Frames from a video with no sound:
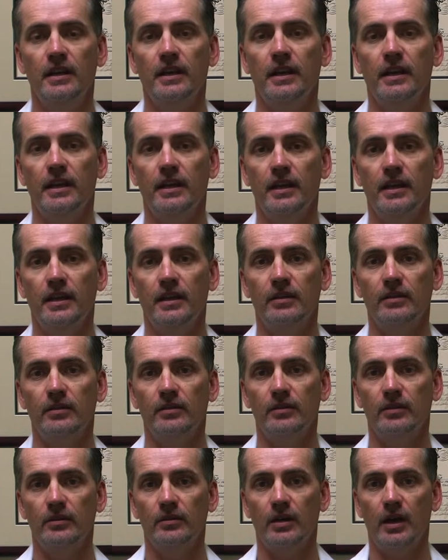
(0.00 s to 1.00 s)
And
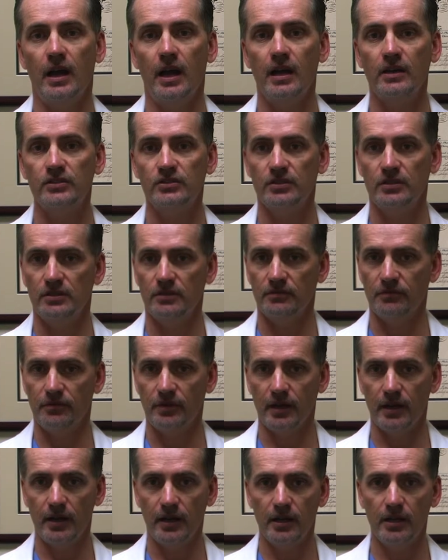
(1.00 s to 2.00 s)
oxygen is
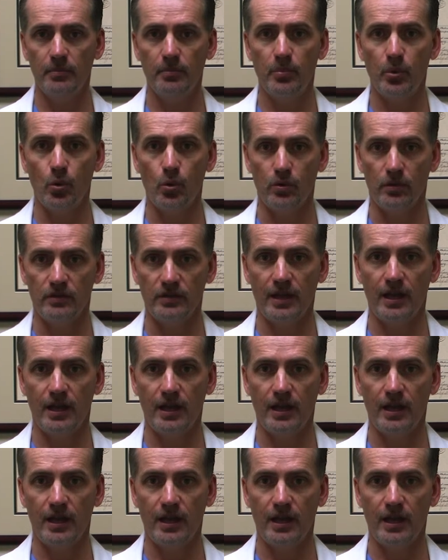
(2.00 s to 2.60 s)
very important.